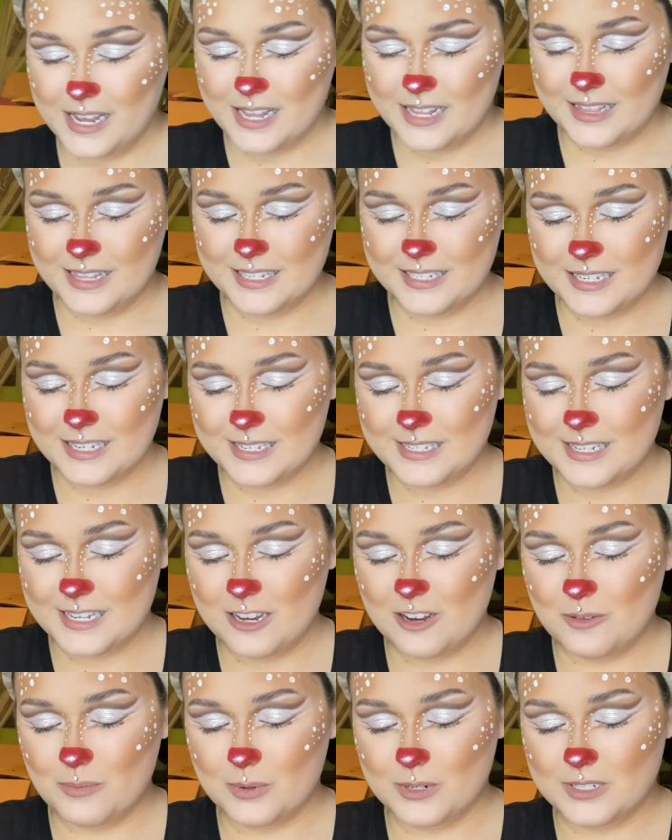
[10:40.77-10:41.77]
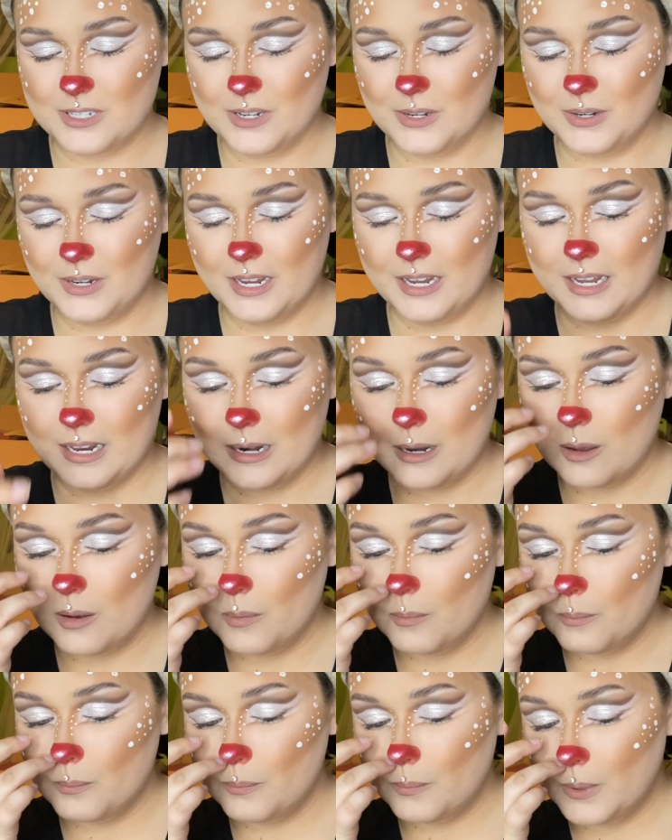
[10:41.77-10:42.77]
This is the
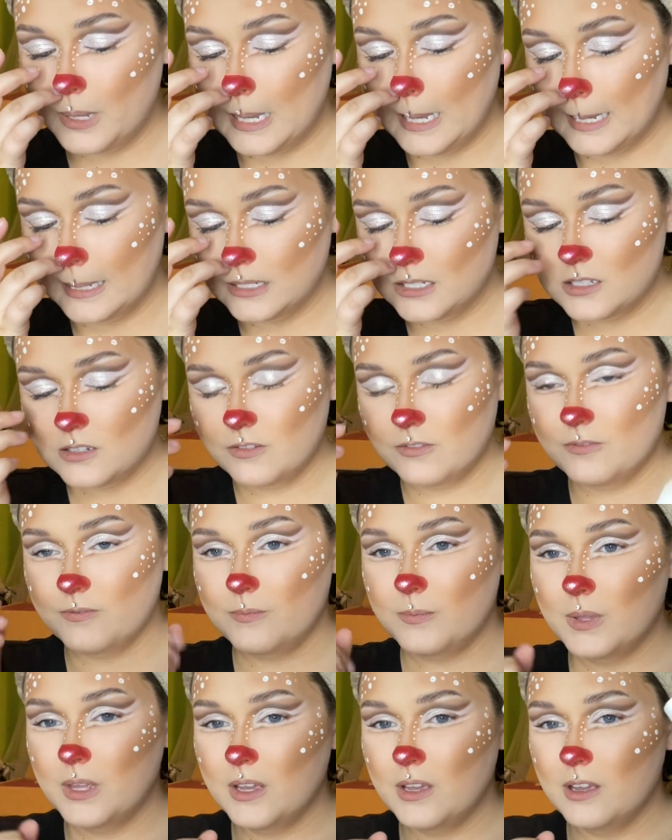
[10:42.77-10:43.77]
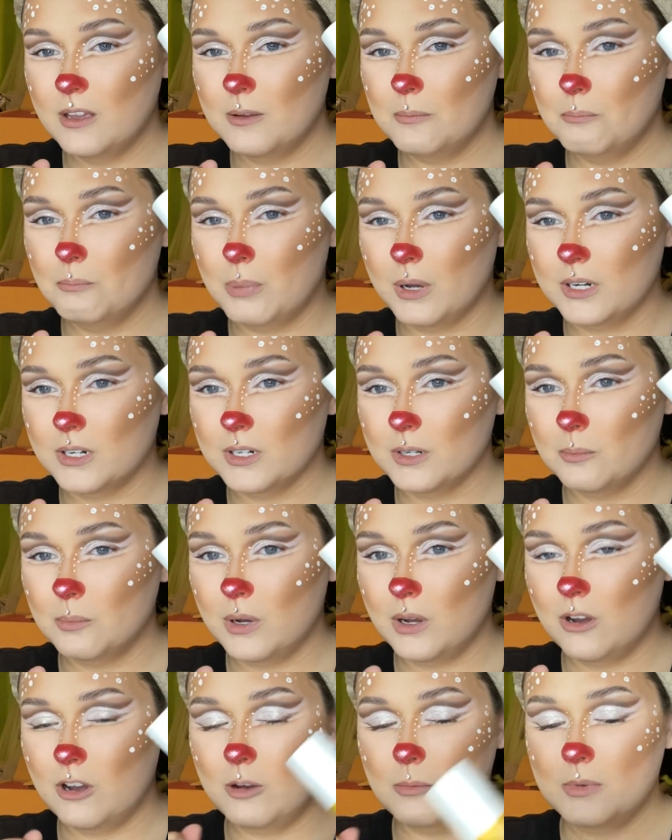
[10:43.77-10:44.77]
Brazilian Kiss Butter
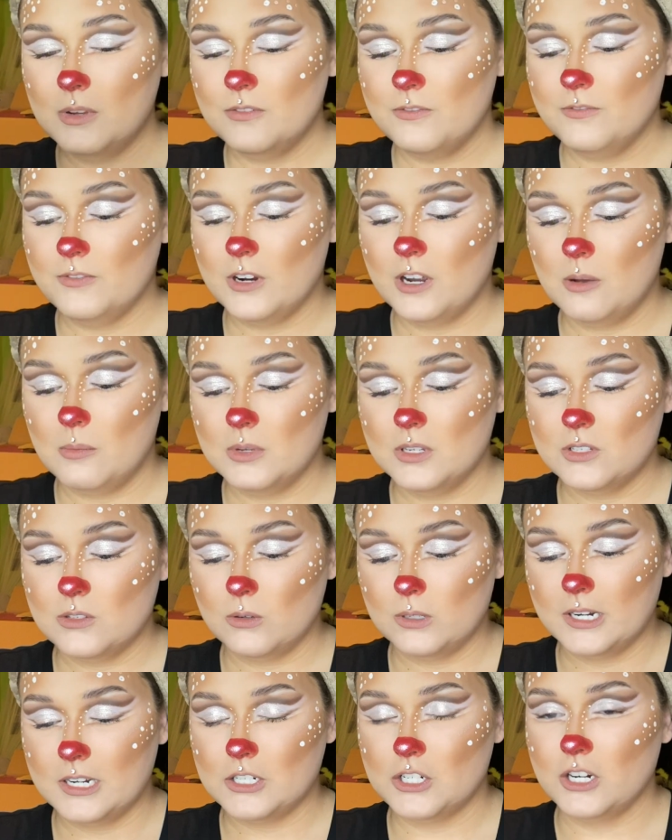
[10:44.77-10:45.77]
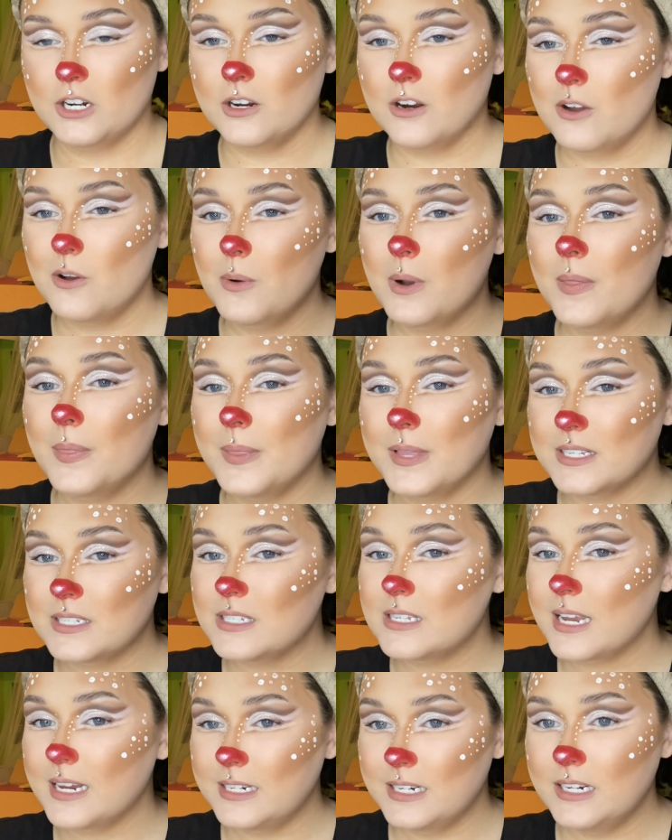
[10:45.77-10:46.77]
Balm from Sol de Janeiro. This is
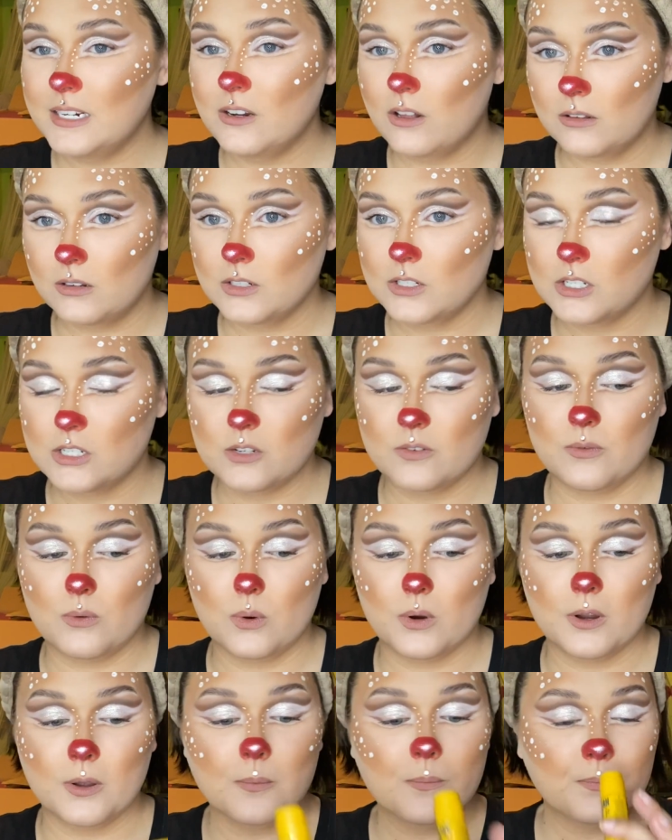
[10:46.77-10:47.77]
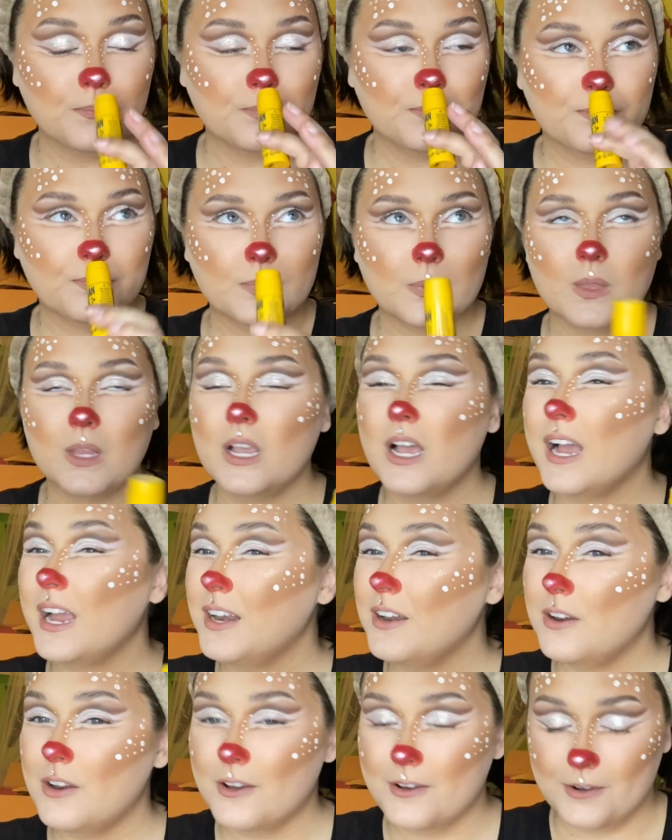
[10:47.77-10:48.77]
$18 at Sephora. I
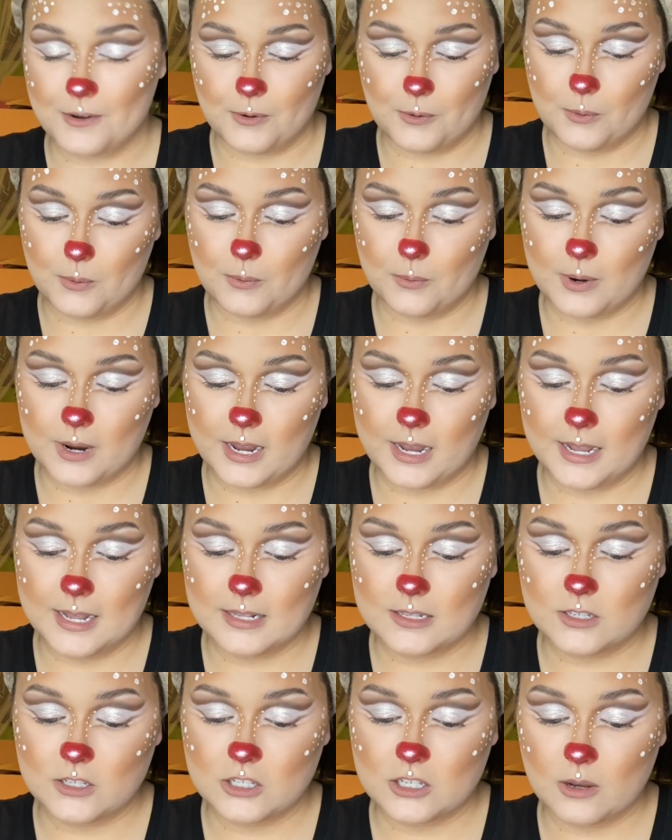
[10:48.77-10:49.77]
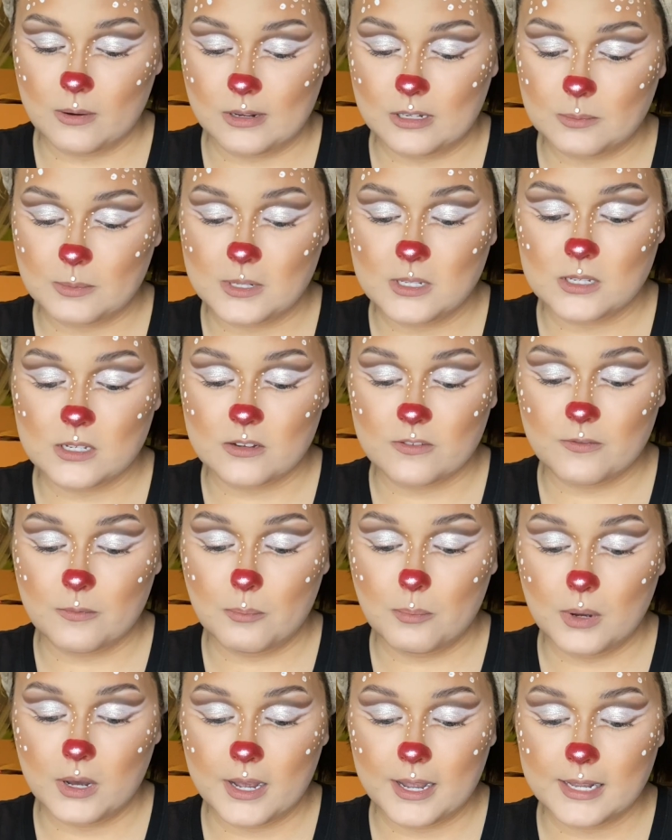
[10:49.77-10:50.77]
know, right? It's so expensive,
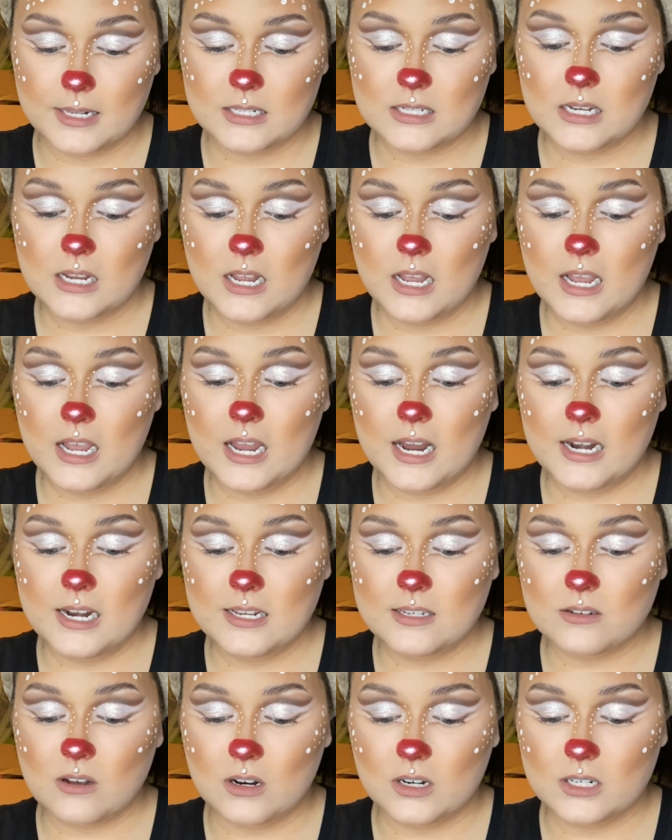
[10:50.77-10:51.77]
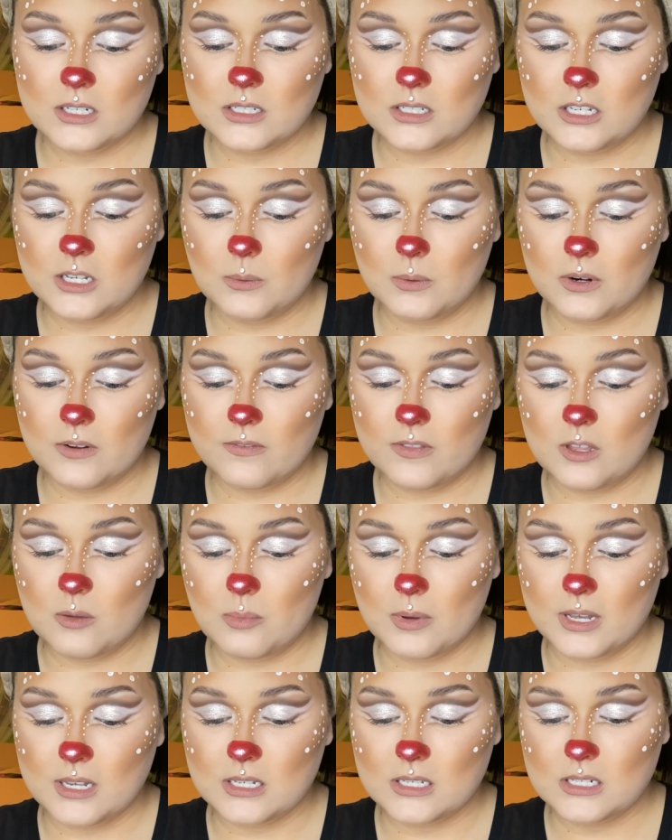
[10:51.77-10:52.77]
but it is honestly one of the
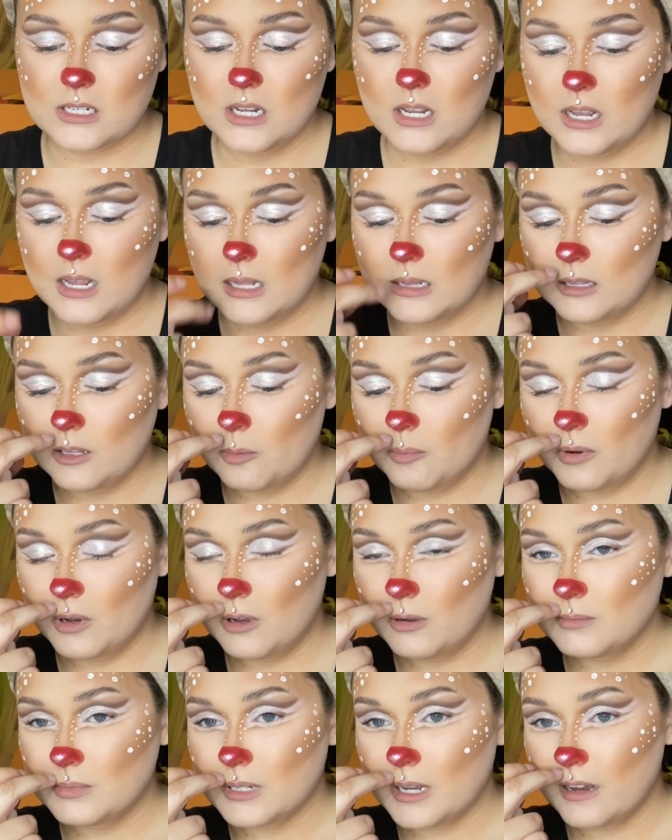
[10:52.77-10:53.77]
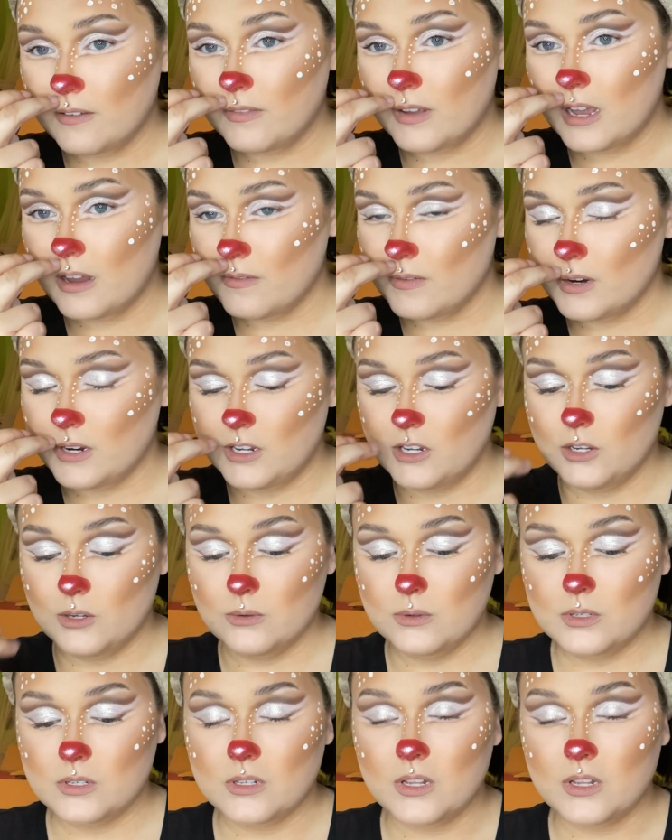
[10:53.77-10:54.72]
best lip balms I've ever used.